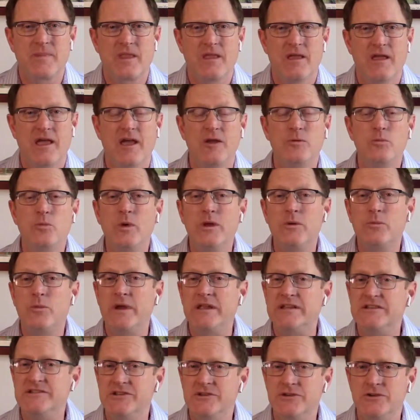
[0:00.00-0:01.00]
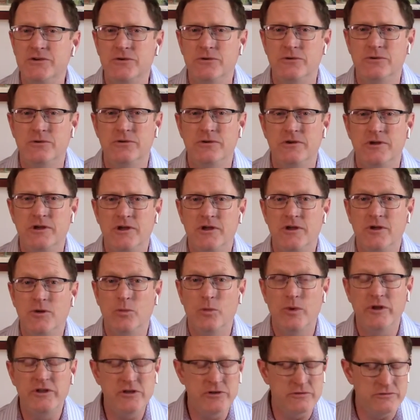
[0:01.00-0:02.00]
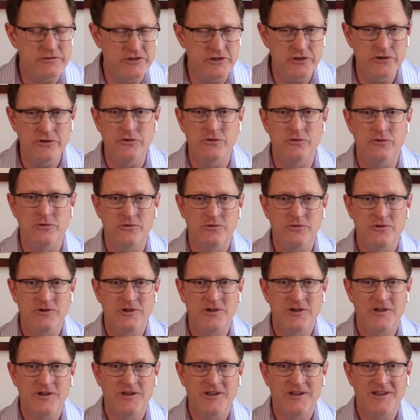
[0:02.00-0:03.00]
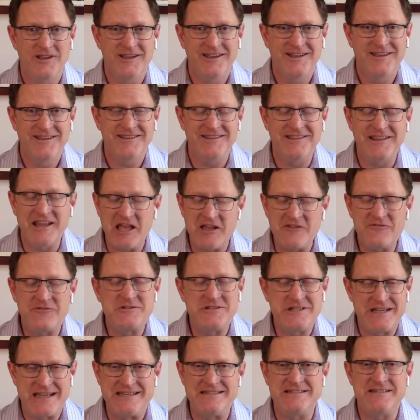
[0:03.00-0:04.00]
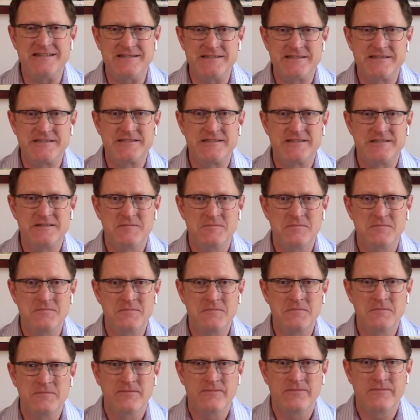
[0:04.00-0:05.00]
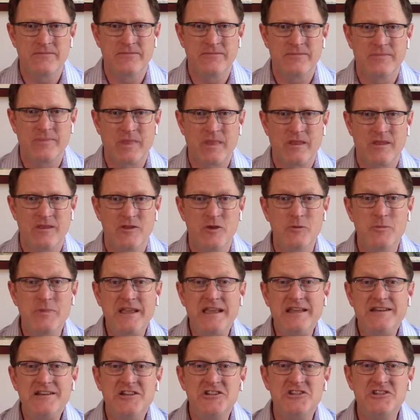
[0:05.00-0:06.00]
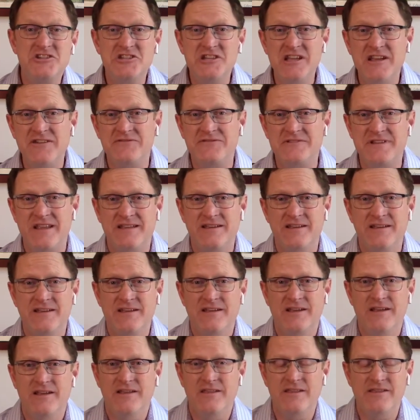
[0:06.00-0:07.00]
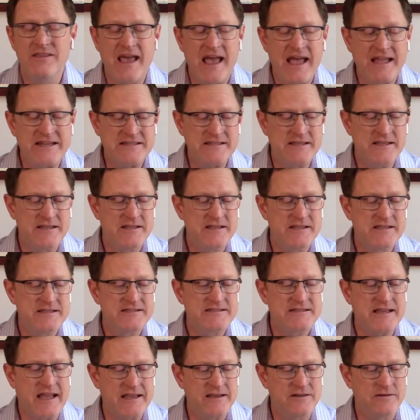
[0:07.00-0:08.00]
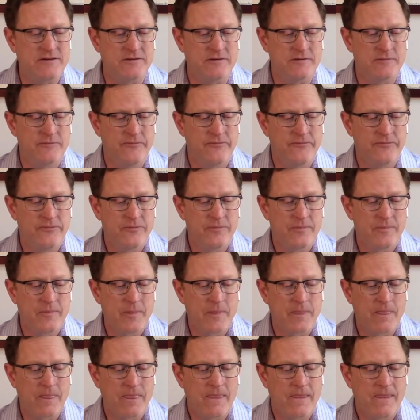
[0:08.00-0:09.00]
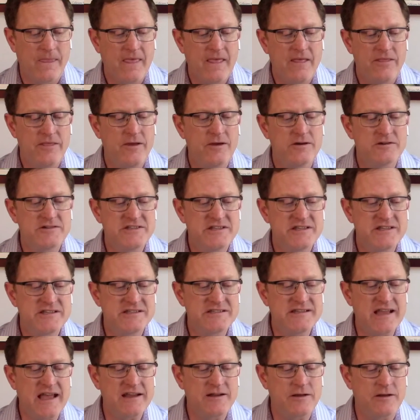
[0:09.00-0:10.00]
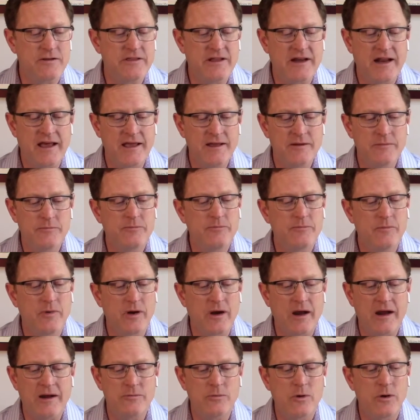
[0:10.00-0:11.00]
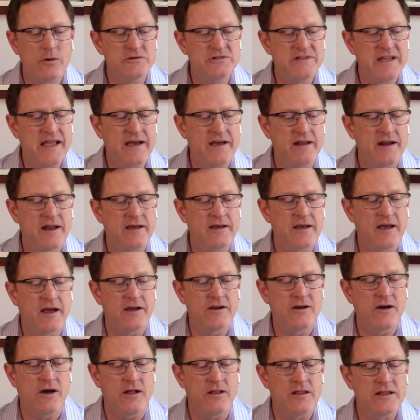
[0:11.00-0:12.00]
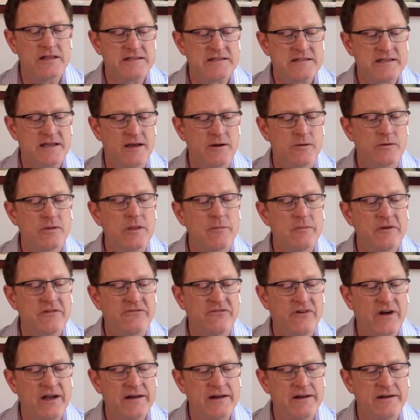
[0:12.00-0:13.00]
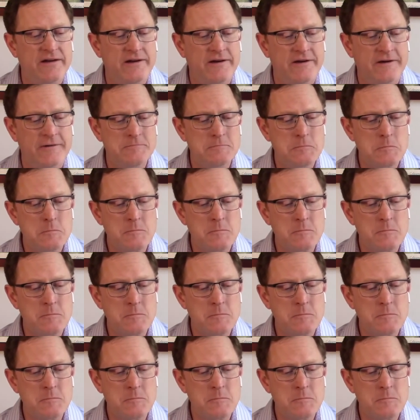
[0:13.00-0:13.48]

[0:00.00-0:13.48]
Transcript: And when we do, when you do, life changes. You begin to shift that cycle. There's this cycle that I wrote down. I call it, let me find it here.